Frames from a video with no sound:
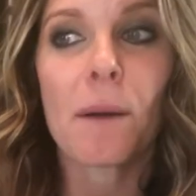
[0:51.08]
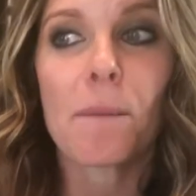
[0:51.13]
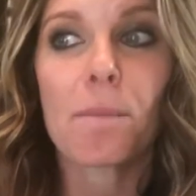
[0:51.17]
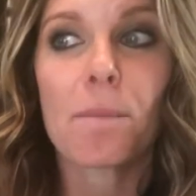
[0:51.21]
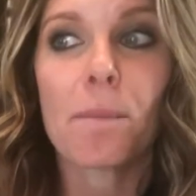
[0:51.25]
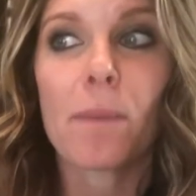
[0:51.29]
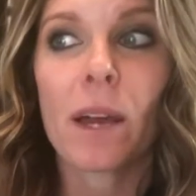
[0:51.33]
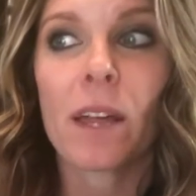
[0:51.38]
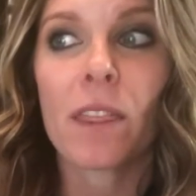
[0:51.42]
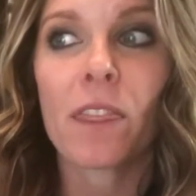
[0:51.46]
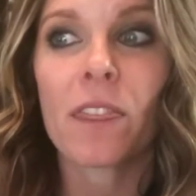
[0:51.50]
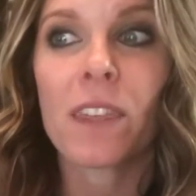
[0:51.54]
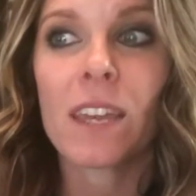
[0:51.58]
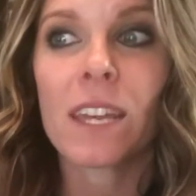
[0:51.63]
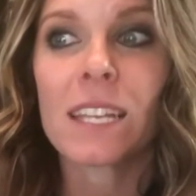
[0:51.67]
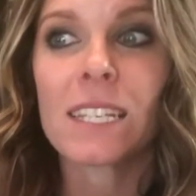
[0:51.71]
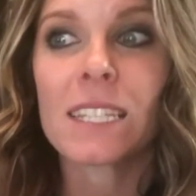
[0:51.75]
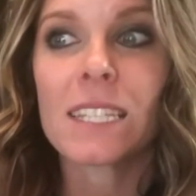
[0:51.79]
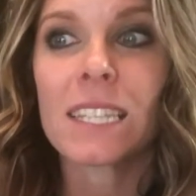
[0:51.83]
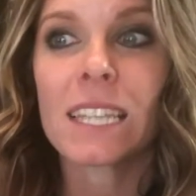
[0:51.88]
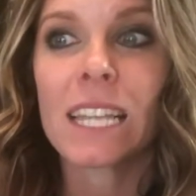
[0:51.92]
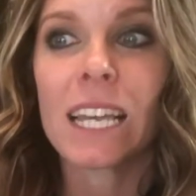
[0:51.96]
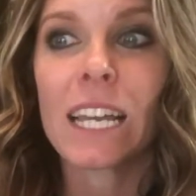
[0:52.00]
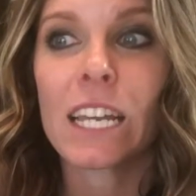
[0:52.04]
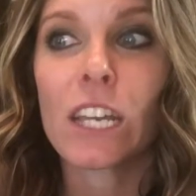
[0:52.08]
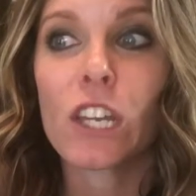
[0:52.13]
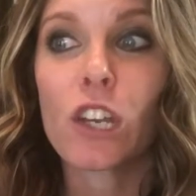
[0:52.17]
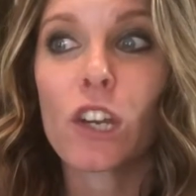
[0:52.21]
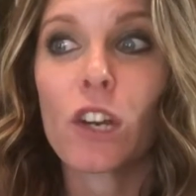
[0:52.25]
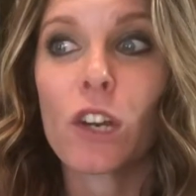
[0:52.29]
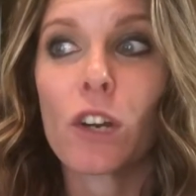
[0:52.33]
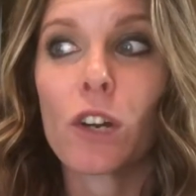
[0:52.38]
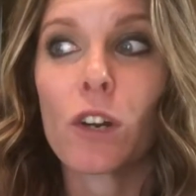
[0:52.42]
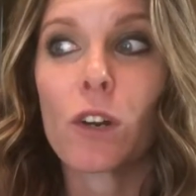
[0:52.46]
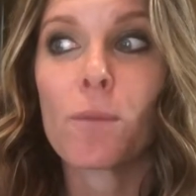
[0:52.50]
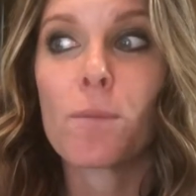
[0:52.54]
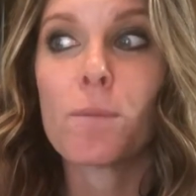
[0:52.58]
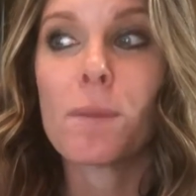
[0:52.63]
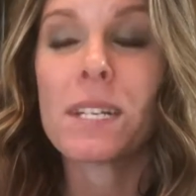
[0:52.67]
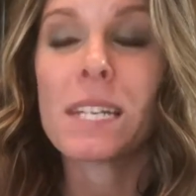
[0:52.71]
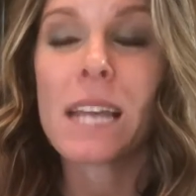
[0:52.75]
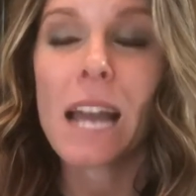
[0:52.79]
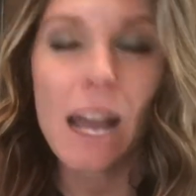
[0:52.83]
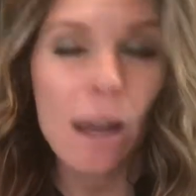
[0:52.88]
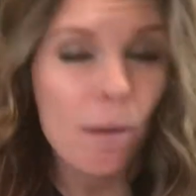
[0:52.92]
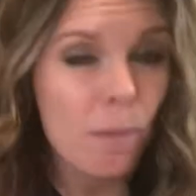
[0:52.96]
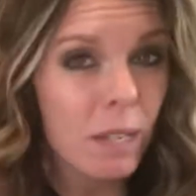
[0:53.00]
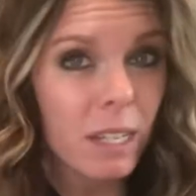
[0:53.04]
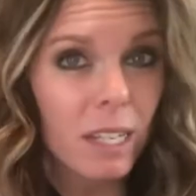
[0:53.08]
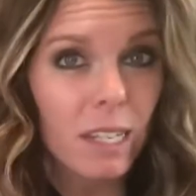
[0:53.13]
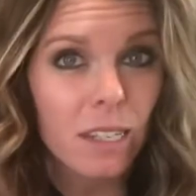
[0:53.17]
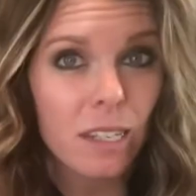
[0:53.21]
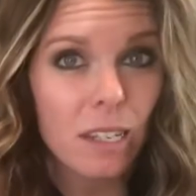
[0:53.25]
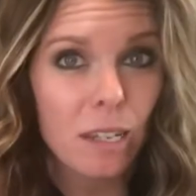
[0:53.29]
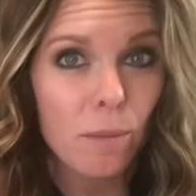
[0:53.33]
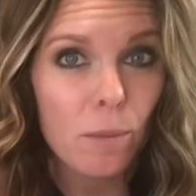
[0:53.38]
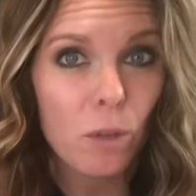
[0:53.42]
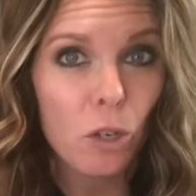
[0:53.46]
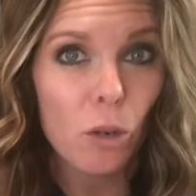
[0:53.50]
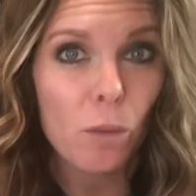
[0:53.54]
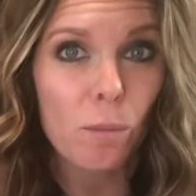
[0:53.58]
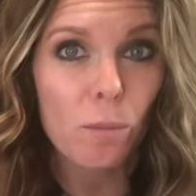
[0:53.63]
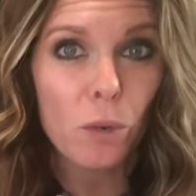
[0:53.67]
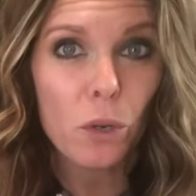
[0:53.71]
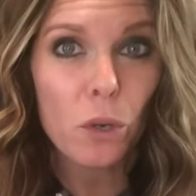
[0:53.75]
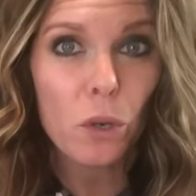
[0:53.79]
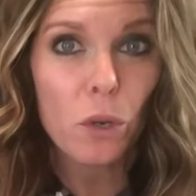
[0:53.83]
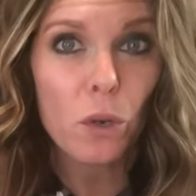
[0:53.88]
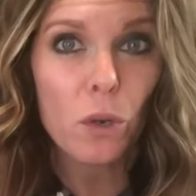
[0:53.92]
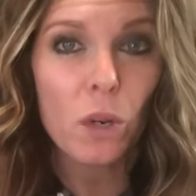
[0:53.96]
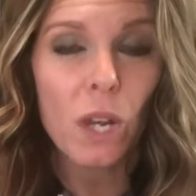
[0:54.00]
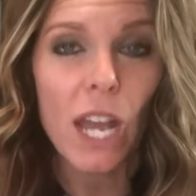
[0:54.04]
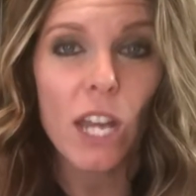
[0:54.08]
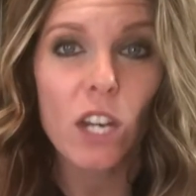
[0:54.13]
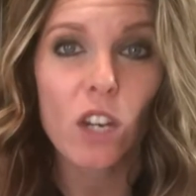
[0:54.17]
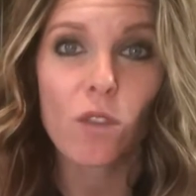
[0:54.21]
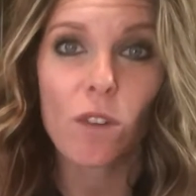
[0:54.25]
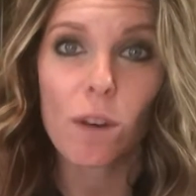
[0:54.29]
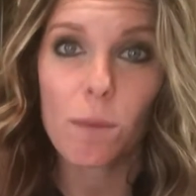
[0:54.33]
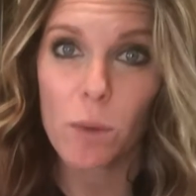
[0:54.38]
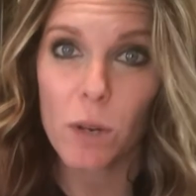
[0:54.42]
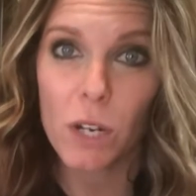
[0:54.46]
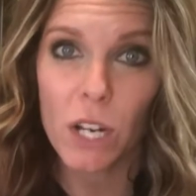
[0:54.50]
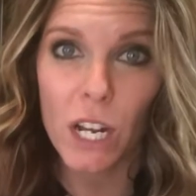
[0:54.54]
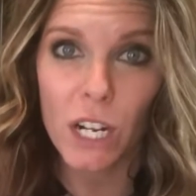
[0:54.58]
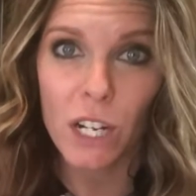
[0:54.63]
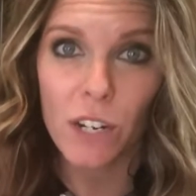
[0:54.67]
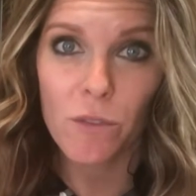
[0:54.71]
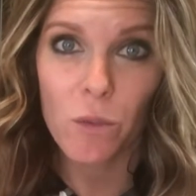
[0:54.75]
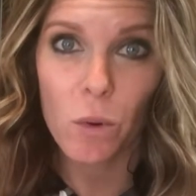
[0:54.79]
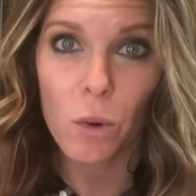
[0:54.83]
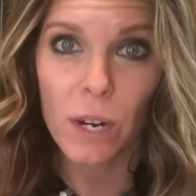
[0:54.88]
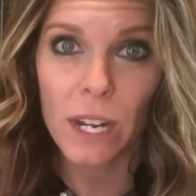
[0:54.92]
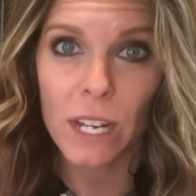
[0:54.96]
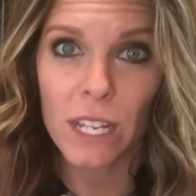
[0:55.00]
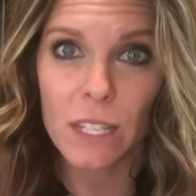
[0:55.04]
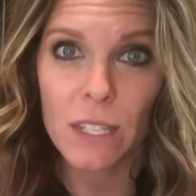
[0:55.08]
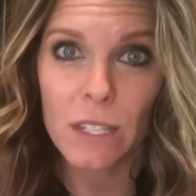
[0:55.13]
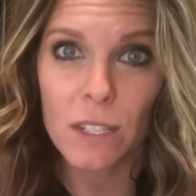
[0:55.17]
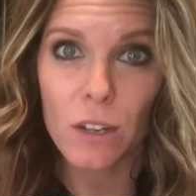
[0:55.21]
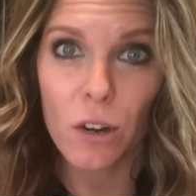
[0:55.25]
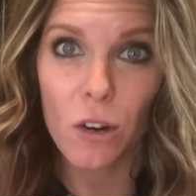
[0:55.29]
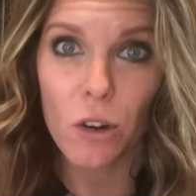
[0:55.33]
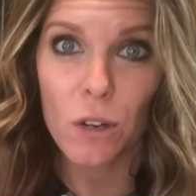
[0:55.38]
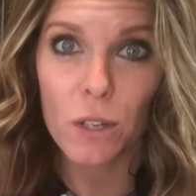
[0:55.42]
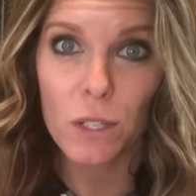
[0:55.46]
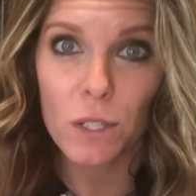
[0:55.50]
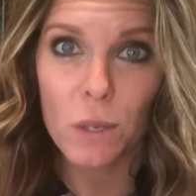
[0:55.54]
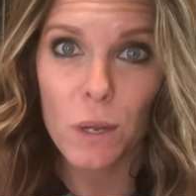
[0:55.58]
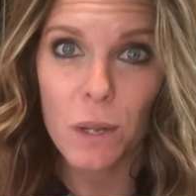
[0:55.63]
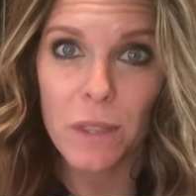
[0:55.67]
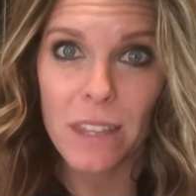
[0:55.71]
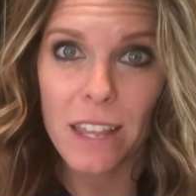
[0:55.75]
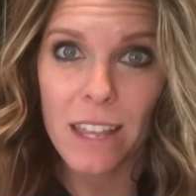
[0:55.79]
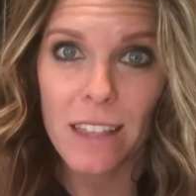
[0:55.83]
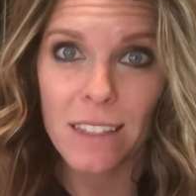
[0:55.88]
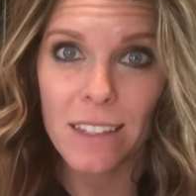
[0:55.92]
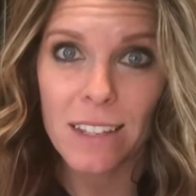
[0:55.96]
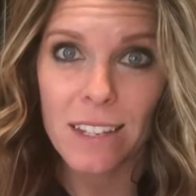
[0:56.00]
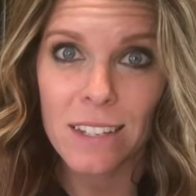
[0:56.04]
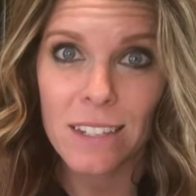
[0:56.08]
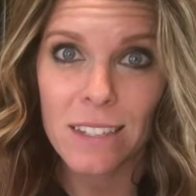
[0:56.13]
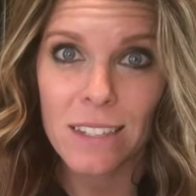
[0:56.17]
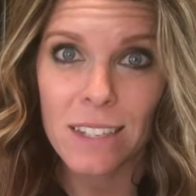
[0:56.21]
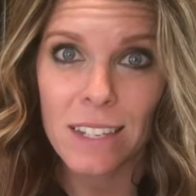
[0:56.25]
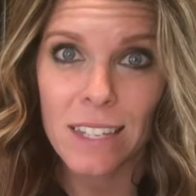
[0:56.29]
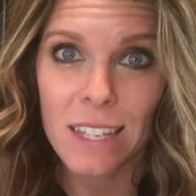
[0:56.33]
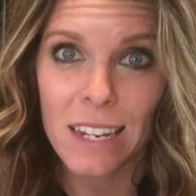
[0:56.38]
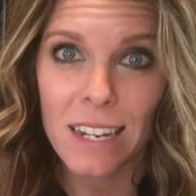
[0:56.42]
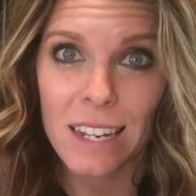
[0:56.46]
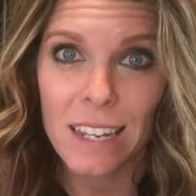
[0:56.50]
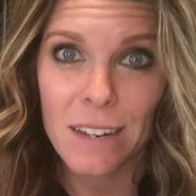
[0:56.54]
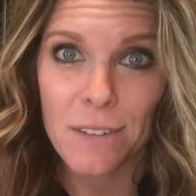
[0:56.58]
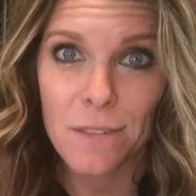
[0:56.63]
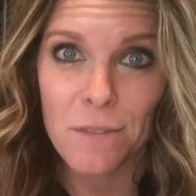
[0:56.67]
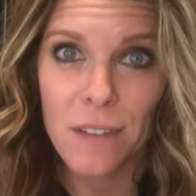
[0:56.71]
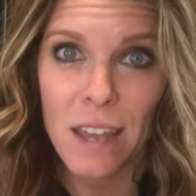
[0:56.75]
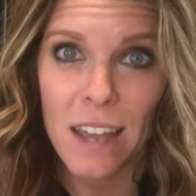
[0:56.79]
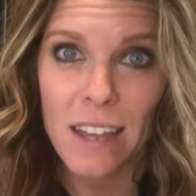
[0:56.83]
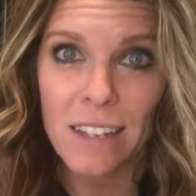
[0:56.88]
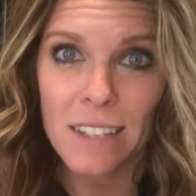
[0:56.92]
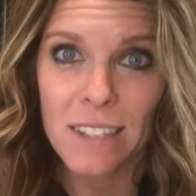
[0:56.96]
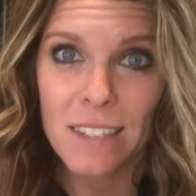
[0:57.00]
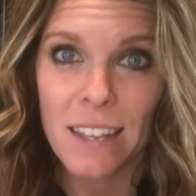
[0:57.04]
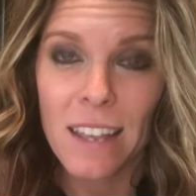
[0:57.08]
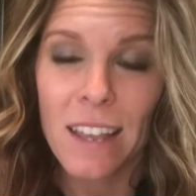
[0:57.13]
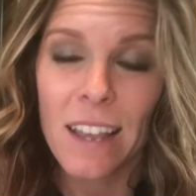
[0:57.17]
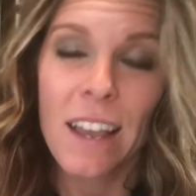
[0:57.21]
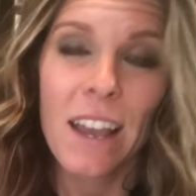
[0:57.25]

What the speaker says: but things like your metabolism, your mood, and your reproductive organs are also on that list that it affects